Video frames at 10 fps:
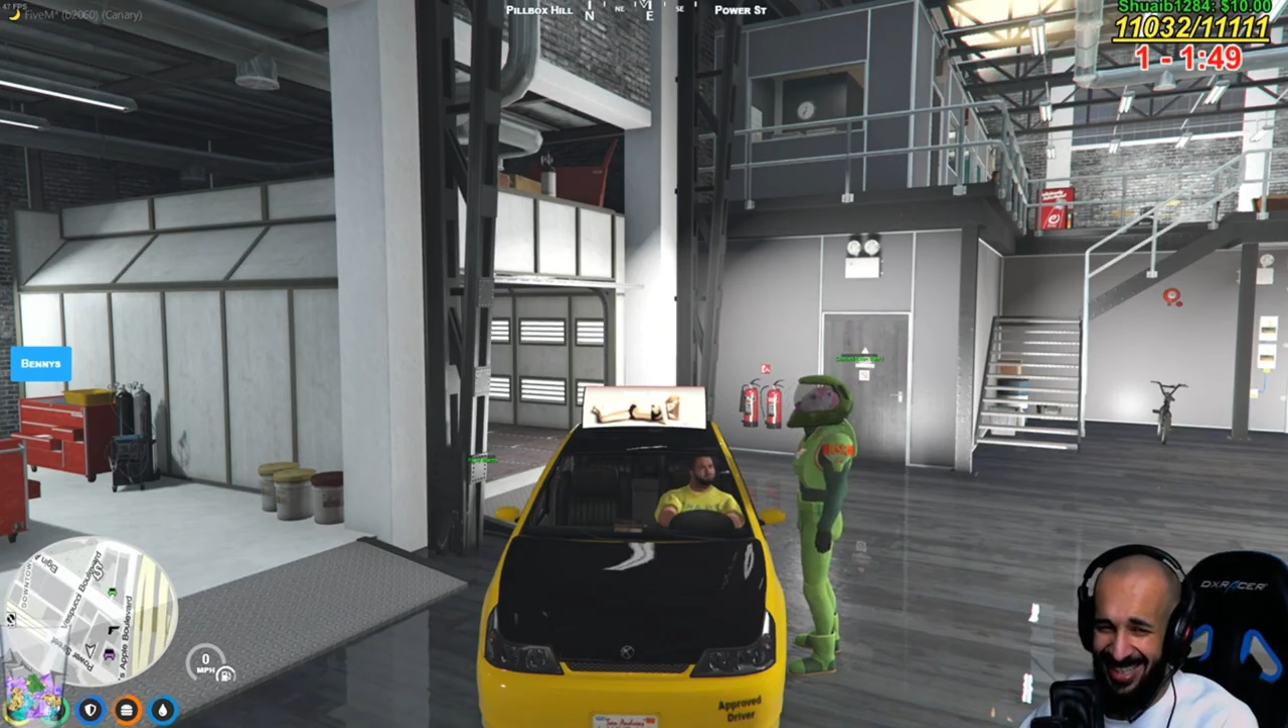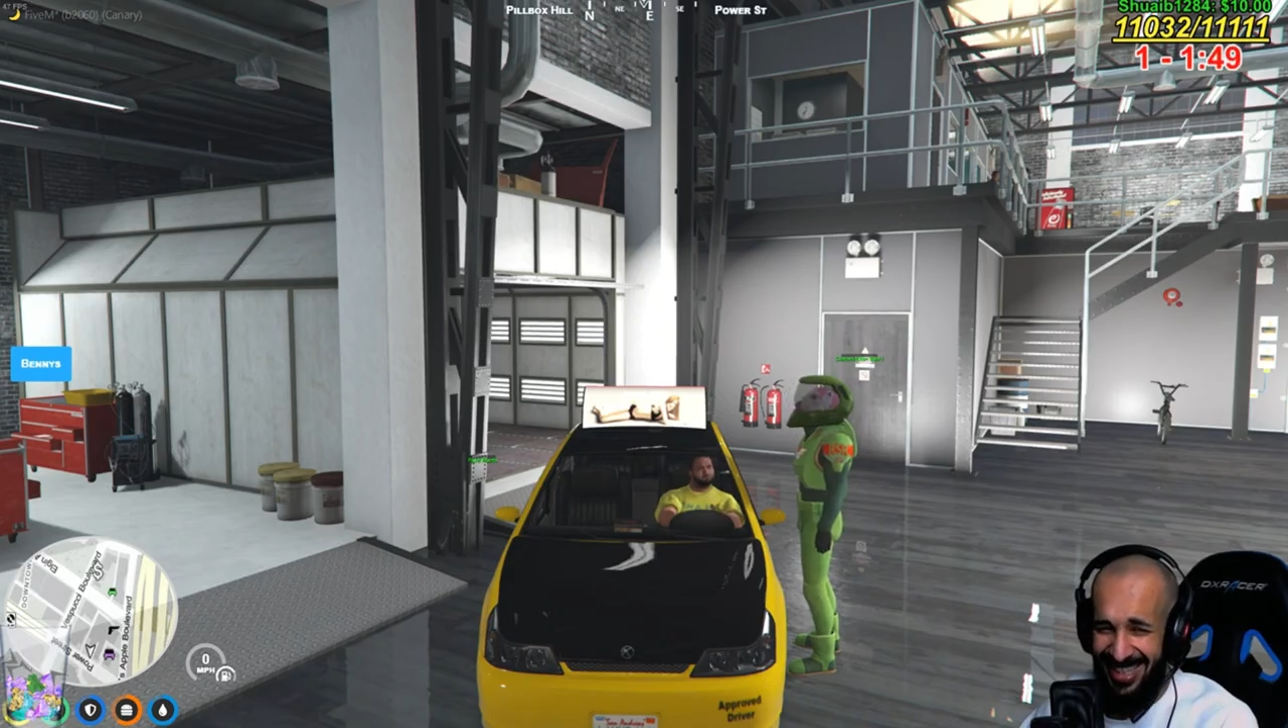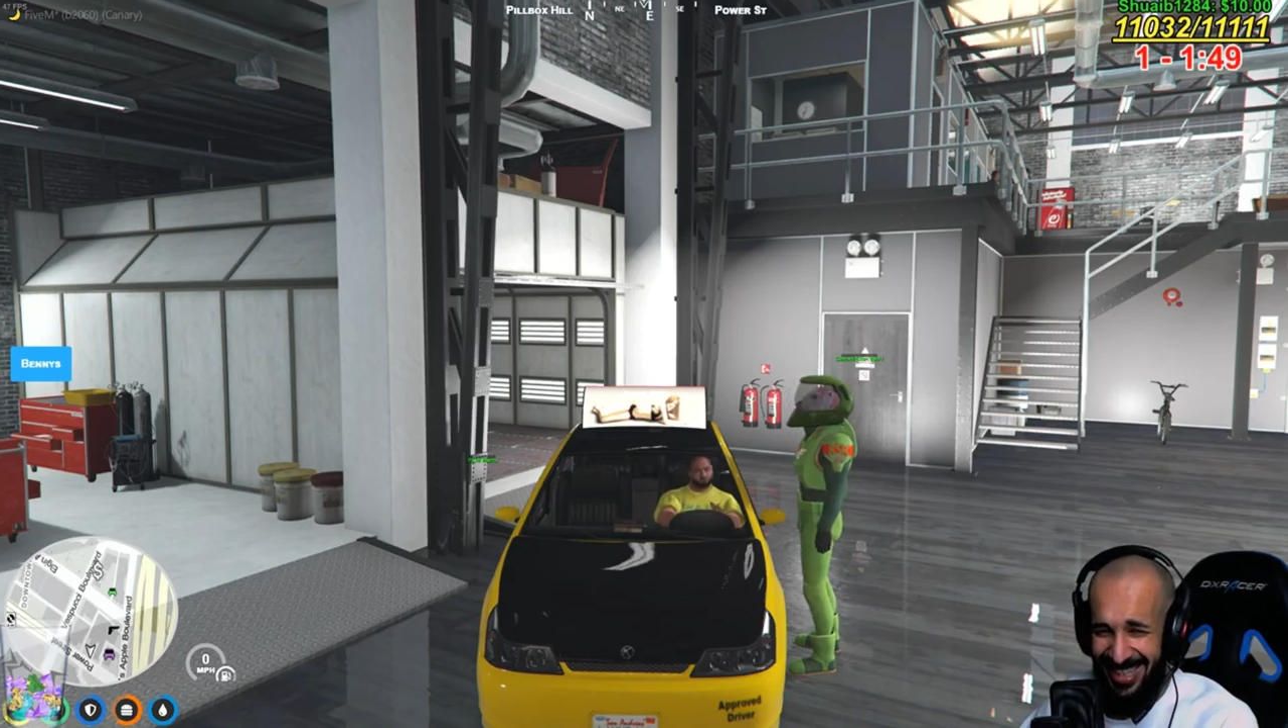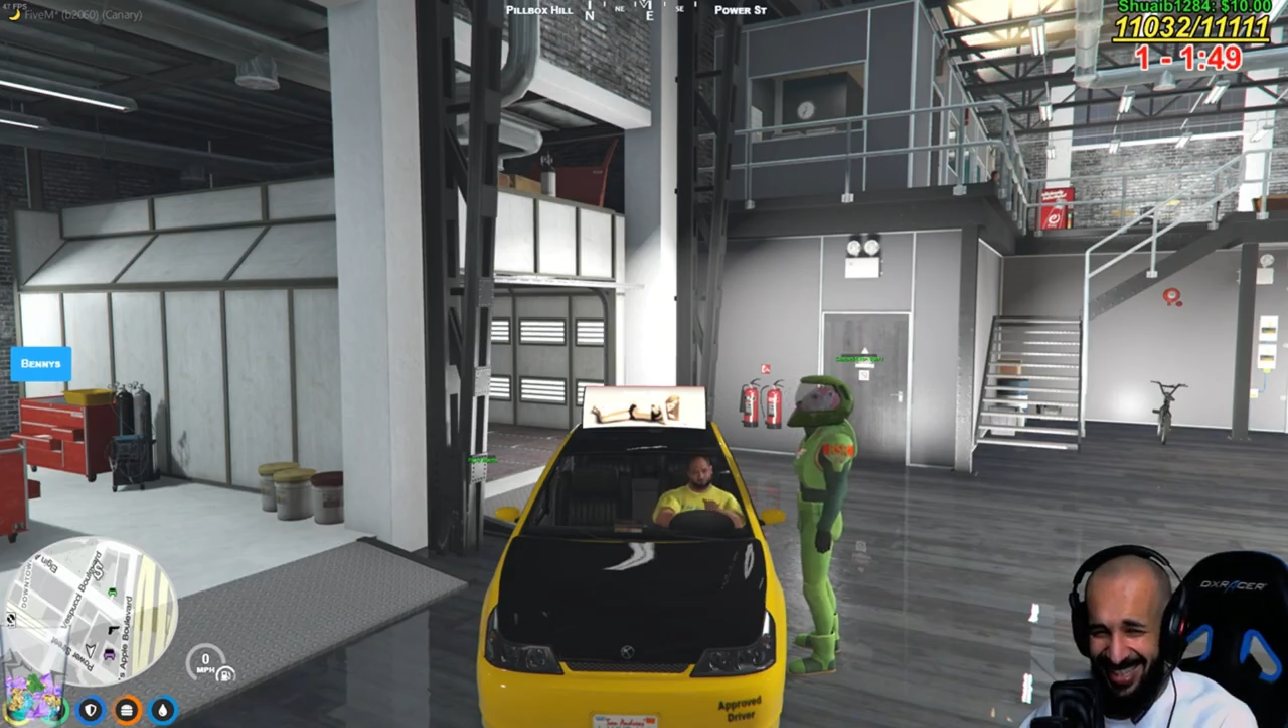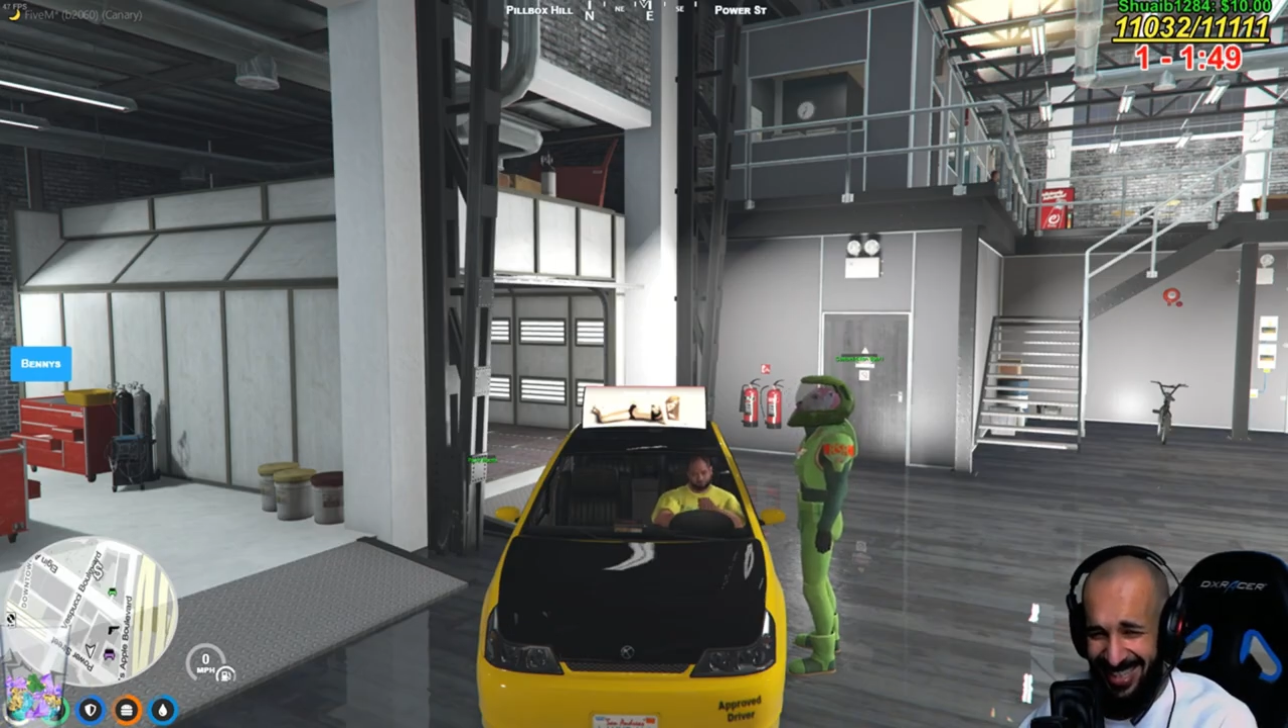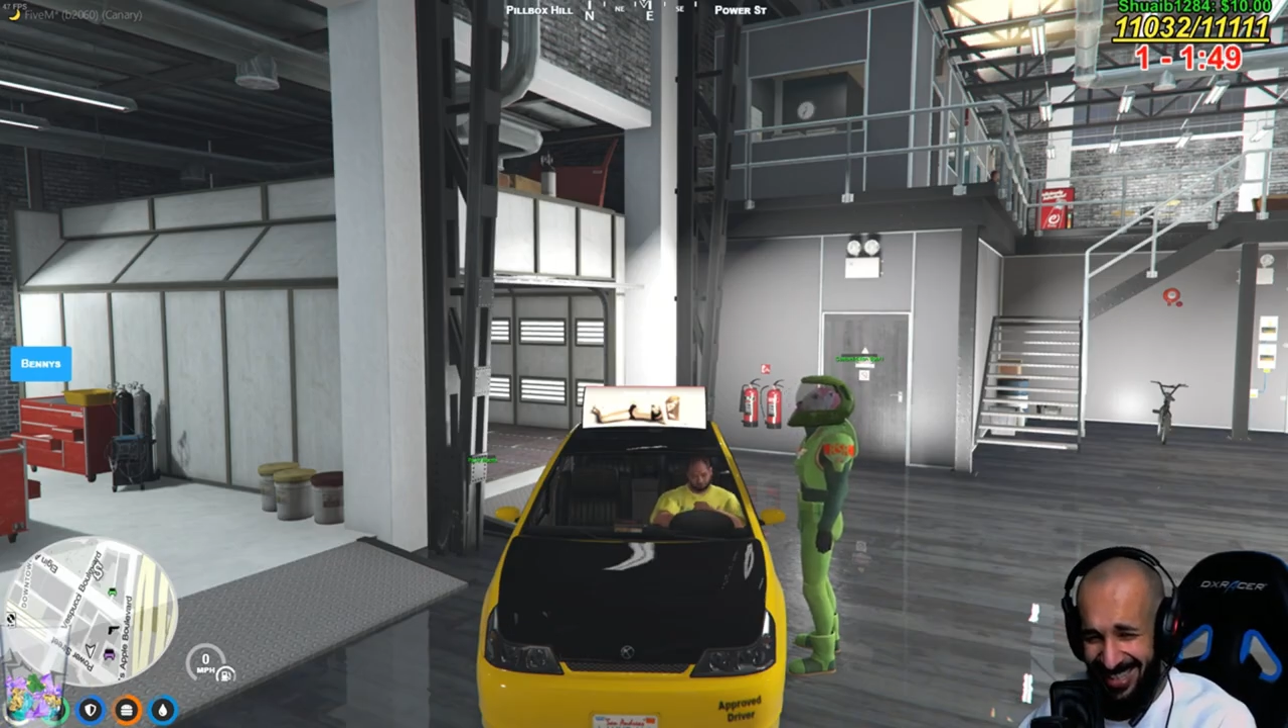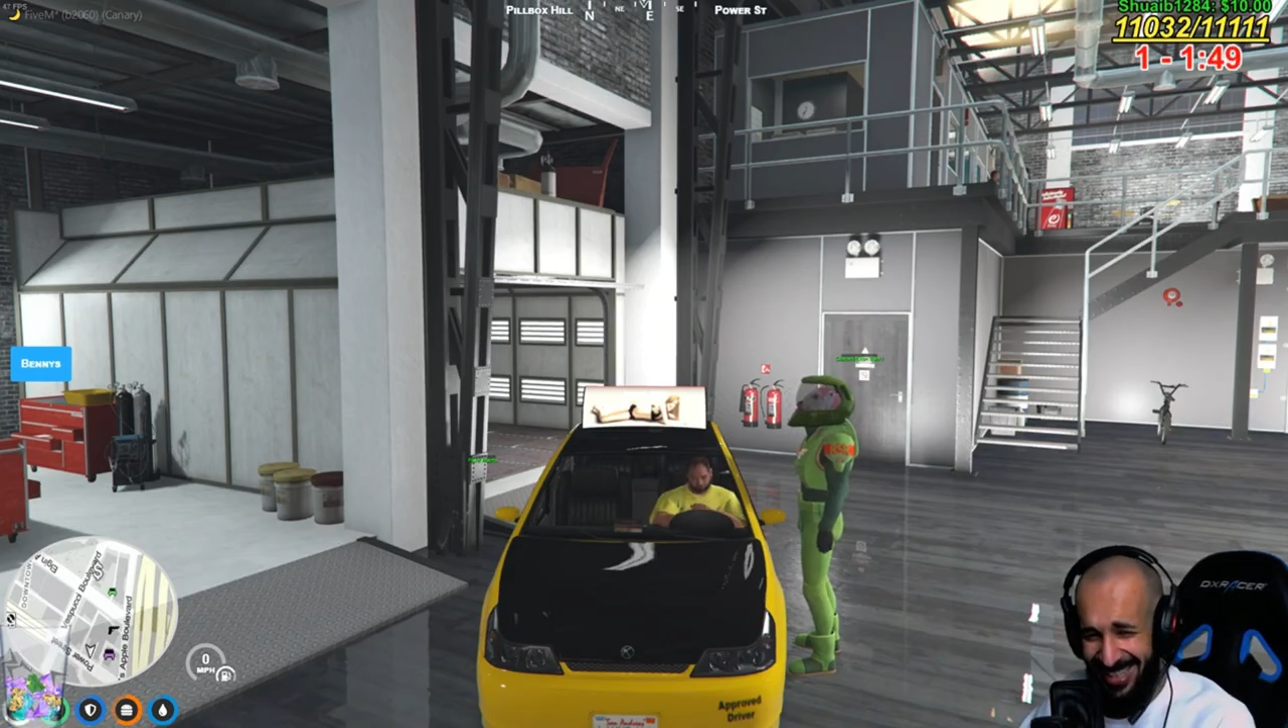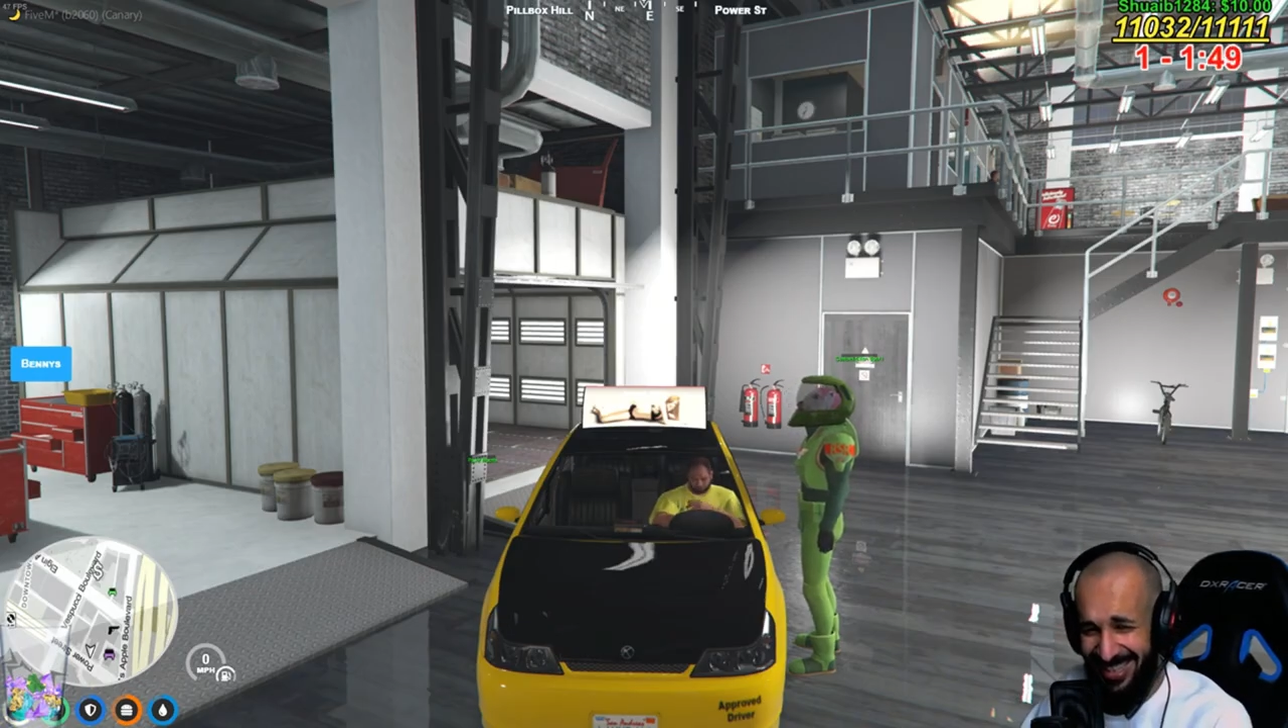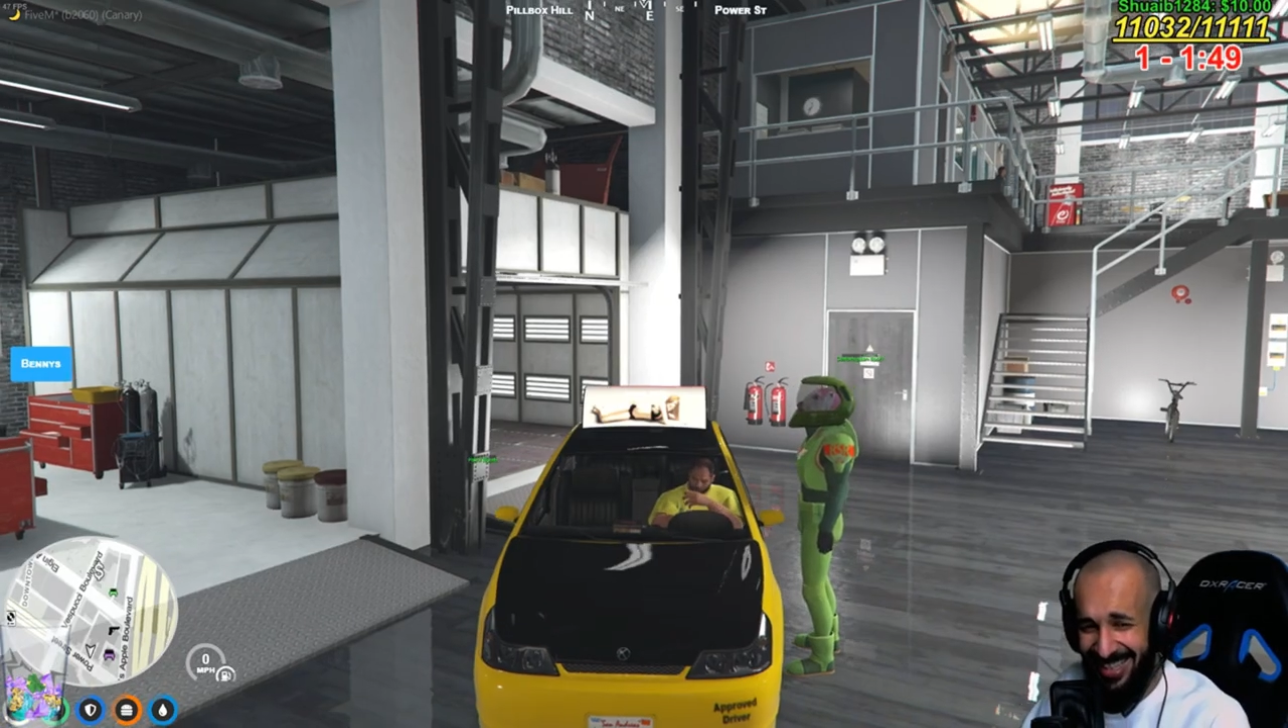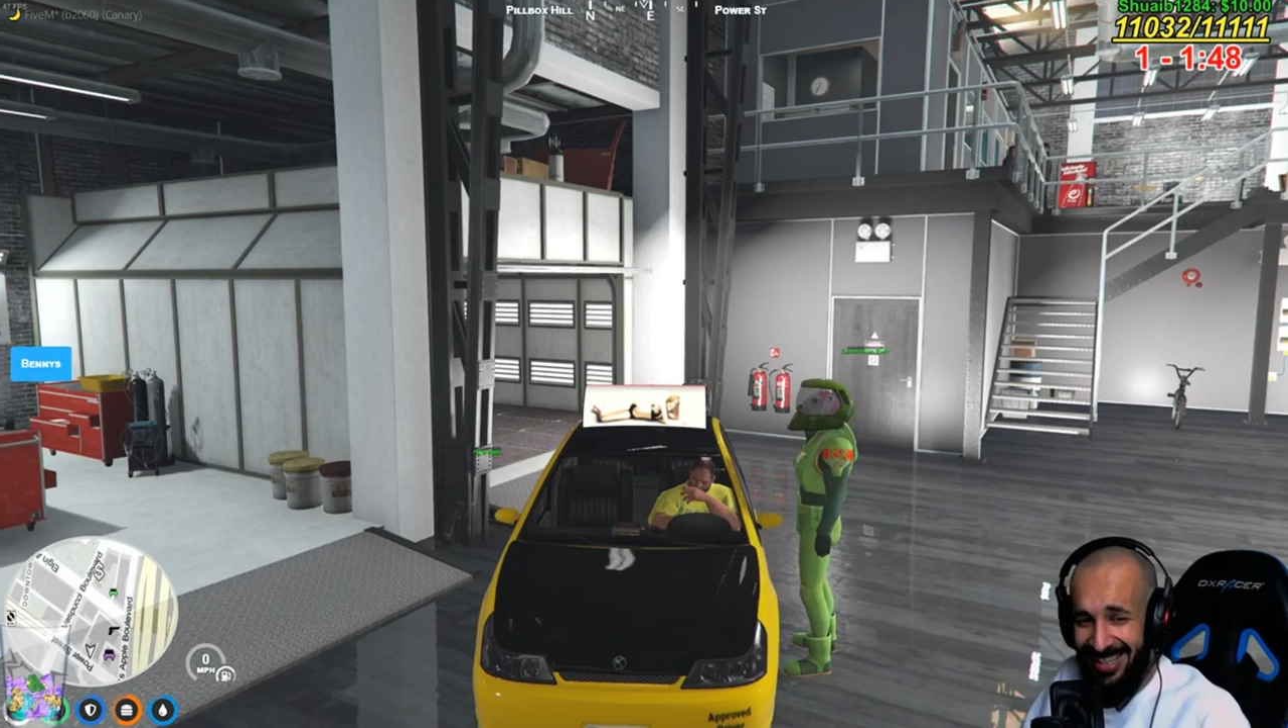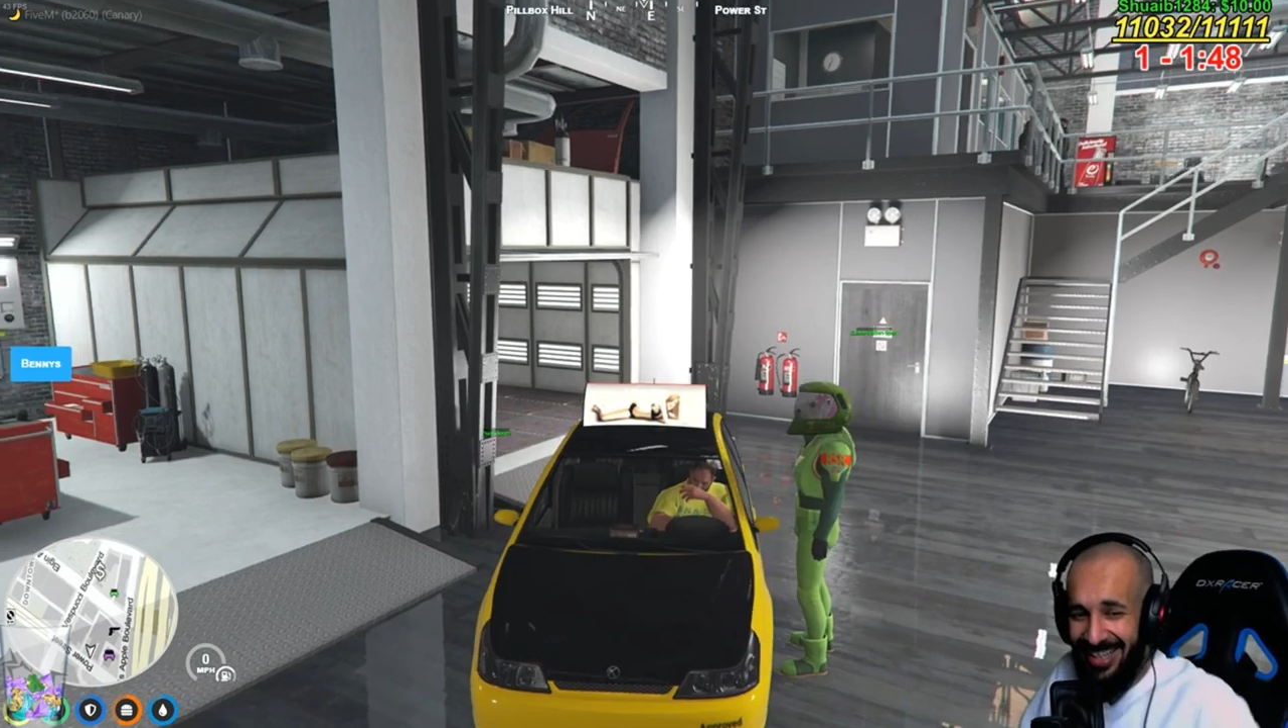Yeah, that's